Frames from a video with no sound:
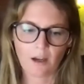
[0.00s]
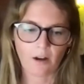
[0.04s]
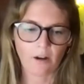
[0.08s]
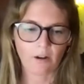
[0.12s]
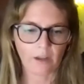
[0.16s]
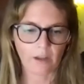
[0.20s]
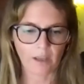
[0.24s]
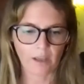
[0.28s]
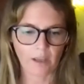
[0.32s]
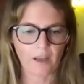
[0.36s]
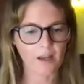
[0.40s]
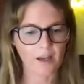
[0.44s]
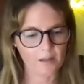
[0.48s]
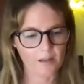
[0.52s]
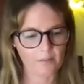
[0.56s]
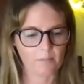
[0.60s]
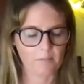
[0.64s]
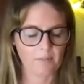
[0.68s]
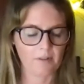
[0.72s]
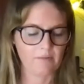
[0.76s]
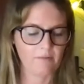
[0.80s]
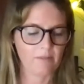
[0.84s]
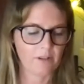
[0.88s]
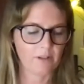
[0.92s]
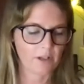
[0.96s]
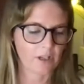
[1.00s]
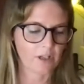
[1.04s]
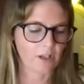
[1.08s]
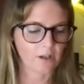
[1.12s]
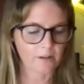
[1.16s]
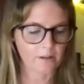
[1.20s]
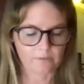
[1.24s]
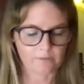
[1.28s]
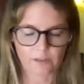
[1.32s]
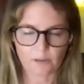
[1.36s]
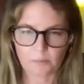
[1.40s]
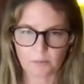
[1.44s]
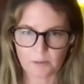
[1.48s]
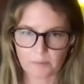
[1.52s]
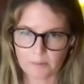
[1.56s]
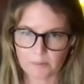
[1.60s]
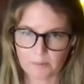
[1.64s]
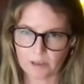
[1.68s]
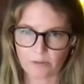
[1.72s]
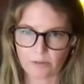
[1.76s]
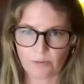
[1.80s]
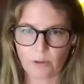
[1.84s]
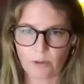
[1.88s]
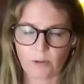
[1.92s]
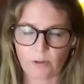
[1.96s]
okay, I'm very comfortable in
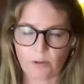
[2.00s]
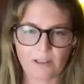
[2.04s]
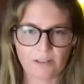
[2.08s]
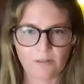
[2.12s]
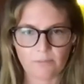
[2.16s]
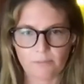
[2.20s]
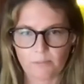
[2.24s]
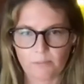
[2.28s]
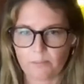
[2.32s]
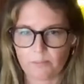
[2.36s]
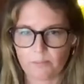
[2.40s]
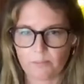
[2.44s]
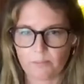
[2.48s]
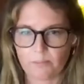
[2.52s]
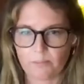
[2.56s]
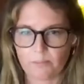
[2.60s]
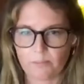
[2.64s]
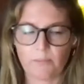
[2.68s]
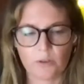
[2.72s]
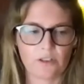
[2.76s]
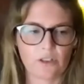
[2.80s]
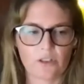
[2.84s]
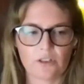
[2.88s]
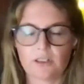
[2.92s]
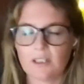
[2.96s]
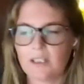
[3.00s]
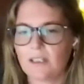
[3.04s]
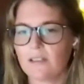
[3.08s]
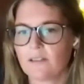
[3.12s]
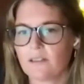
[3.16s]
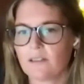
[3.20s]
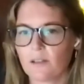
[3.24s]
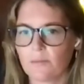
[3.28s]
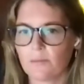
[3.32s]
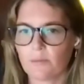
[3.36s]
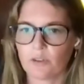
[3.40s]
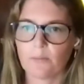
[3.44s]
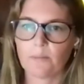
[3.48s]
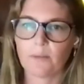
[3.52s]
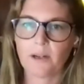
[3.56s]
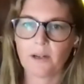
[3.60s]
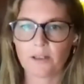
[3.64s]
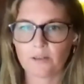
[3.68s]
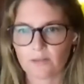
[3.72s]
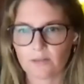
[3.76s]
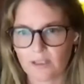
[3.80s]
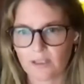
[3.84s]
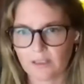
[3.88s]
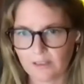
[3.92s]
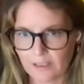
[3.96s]
my role. I mostly just need someone
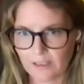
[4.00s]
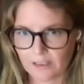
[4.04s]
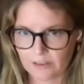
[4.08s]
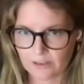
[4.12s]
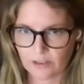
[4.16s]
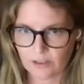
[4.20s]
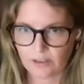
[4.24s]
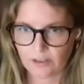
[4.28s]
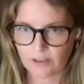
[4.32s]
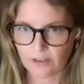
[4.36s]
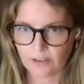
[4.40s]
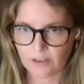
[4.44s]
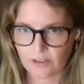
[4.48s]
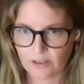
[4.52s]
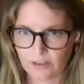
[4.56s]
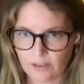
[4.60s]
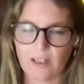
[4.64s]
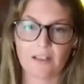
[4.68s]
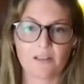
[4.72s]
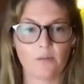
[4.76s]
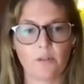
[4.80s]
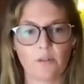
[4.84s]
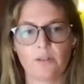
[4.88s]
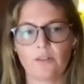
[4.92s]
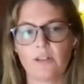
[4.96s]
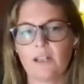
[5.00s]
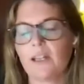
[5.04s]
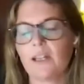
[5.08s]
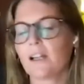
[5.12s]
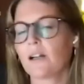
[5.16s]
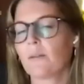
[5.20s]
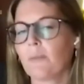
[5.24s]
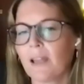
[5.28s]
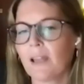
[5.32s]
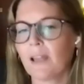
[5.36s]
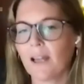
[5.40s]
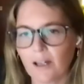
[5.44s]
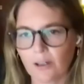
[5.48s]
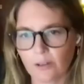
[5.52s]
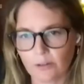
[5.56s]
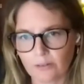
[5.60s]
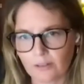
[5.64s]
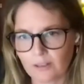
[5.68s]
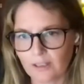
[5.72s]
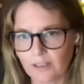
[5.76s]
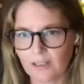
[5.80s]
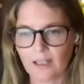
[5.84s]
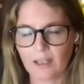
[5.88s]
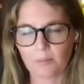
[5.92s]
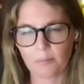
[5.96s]
to bounce ideas off, and I need someone to hear me
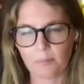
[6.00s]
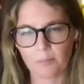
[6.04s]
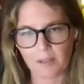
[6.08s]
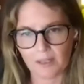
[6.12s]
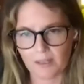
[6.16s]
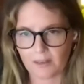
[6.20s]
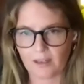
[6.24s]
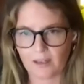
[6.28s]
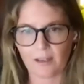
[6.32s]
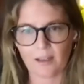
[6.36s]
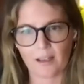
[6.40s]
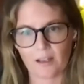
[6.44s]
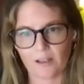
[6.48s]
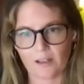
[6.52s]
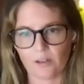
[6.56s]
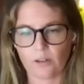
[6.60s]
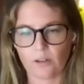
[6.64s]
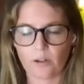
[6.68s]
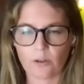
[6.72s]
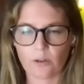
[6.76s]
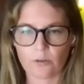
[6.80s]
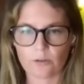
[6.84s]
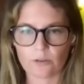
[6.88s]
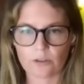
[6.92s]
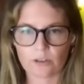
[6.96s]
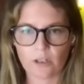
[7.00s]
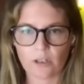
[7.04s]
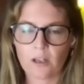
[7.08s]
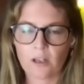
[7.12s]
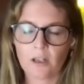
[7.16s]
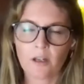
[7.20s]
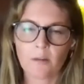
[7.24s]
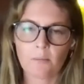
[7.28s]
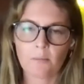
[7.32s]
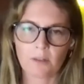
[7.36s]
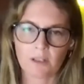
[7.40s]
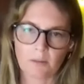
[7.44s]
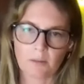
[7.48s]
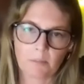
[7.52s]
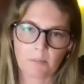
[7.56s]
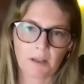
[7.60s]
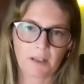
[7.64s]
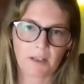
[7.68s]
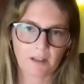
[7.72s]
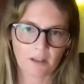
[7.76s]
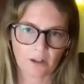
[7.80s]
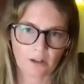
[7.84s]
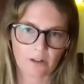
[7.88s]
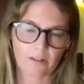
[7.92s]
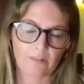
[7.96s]
out and like be that kind of coach. But
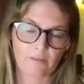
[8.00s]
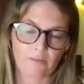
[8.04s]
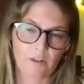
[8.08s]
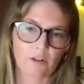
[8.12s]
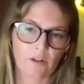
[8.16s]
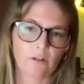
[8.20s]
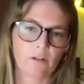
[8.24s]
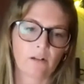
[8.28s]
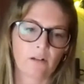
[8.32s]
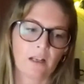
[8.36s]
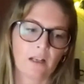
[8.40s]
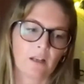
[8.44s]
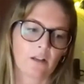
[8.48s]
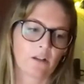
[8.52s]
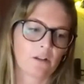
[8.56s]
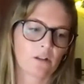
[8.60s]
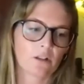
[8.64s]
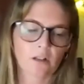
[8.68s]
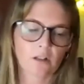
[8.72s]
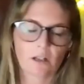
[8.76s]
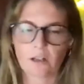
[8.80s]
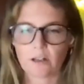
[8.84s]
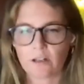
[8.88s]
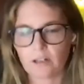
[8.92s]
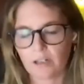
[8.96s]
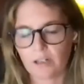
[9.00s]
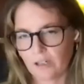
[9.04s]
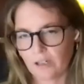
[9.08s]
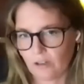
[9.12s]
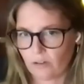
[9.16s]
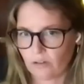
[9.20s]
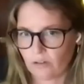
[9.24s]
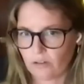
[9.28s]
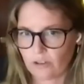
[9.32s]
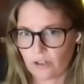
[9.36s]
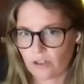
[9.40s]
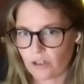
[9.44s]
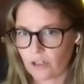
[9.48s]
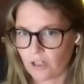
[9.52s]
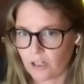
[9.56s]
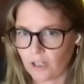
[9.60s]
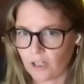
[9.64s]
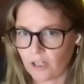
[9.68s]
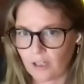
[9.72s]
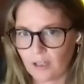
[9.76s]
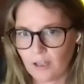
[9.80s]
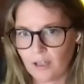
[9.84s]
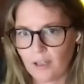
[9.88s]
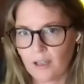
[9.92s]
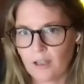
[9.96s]
depending on if you're like earlier in your
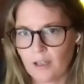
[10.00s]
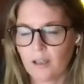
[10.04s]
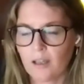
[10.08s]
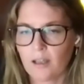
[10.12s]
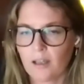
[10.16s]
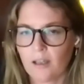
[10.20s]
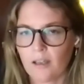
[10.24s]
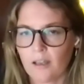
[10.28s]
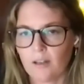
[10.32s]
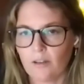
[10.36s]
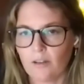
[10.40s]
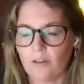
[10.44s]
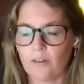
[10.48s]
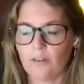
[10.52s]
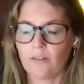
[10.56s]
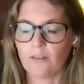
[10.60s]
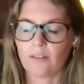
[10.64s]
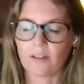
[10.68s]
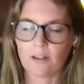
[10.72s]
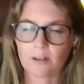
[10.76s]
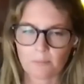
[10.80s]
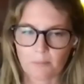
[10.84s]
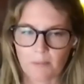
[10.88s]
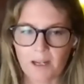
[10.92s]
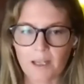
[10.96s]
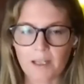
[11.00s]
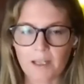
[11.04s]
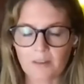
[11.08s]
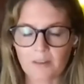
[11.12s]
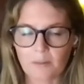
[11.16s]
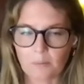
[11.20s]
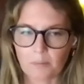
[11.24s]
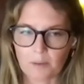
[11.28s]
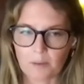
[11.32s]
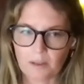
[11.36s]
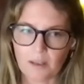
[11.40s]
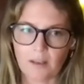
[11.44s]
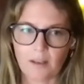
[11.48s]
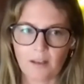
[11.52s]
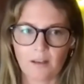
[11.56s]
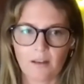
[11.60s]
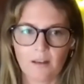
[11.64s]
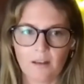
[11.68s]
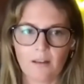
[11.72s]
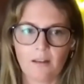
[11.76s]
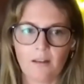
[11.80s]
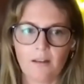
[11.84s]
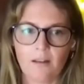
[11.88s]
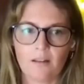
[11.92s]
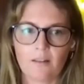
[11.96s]
journey, there might be
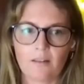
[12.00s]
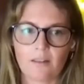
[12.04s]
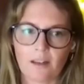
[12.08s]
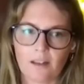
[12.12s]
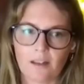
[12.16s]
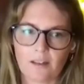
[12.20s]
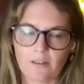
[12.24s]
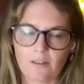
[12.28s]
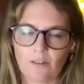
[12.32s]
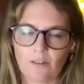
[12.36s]
that